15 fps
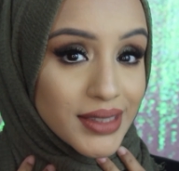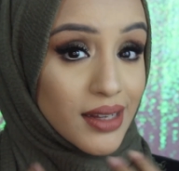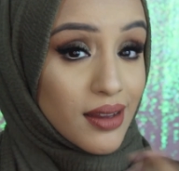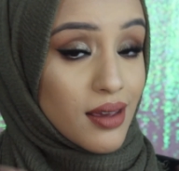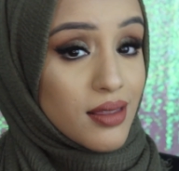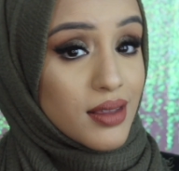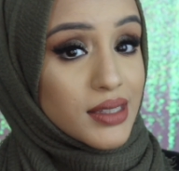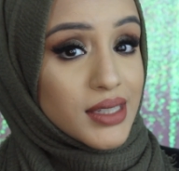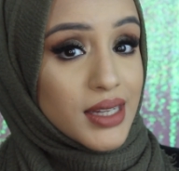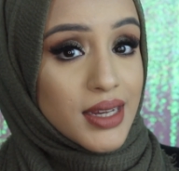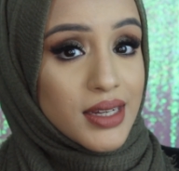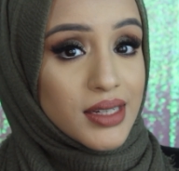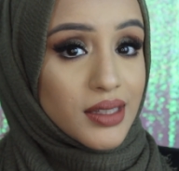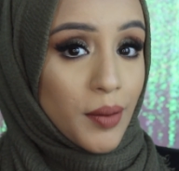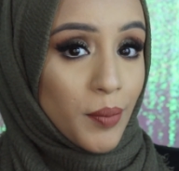So yeah, this
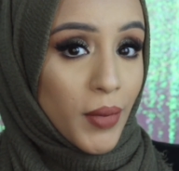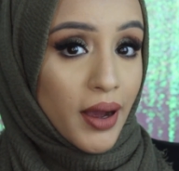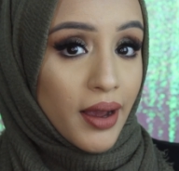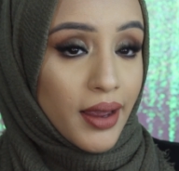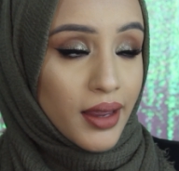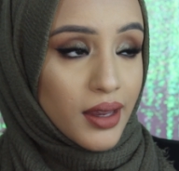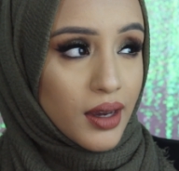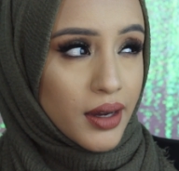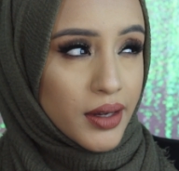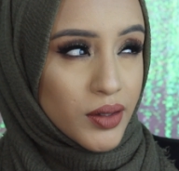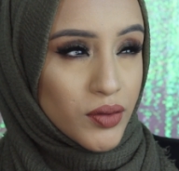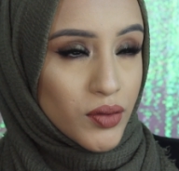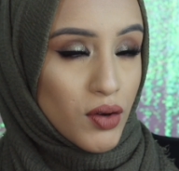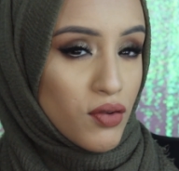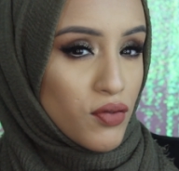is my kind
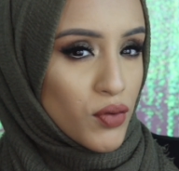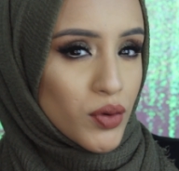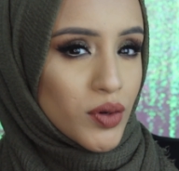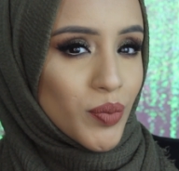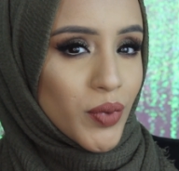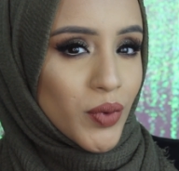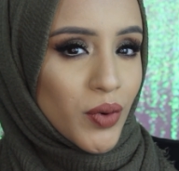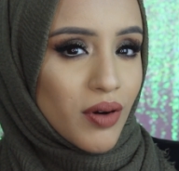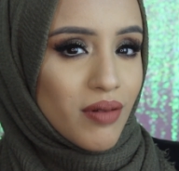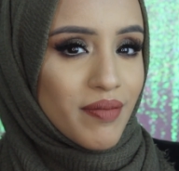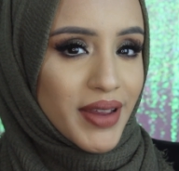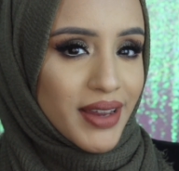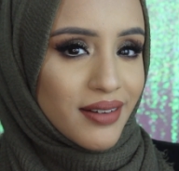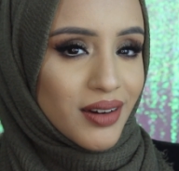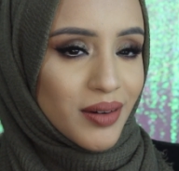of affordable
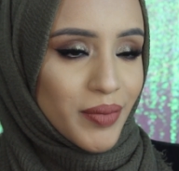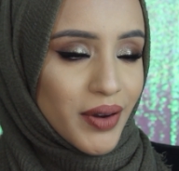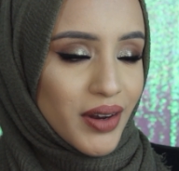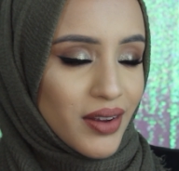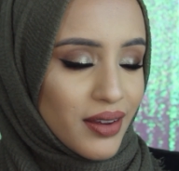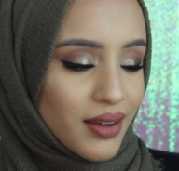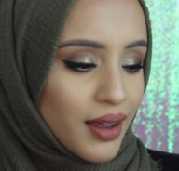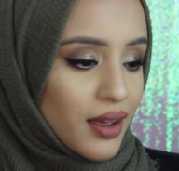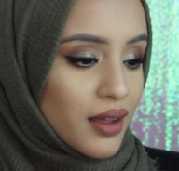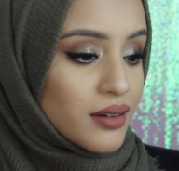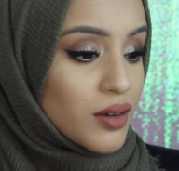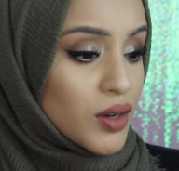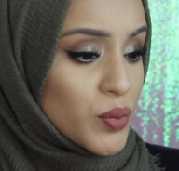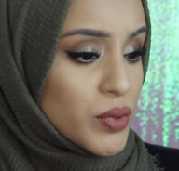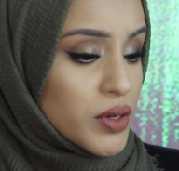makeup look, and
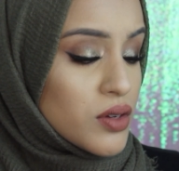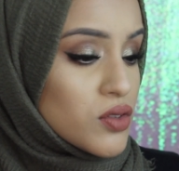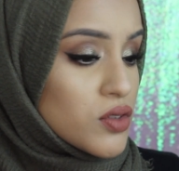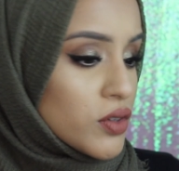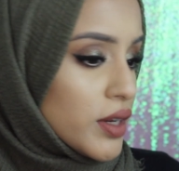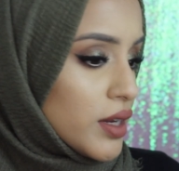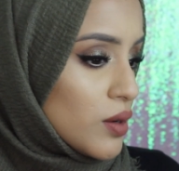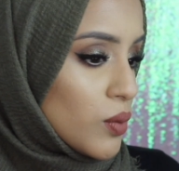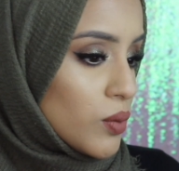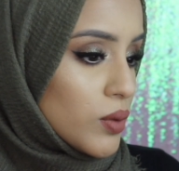I hope you enjoyed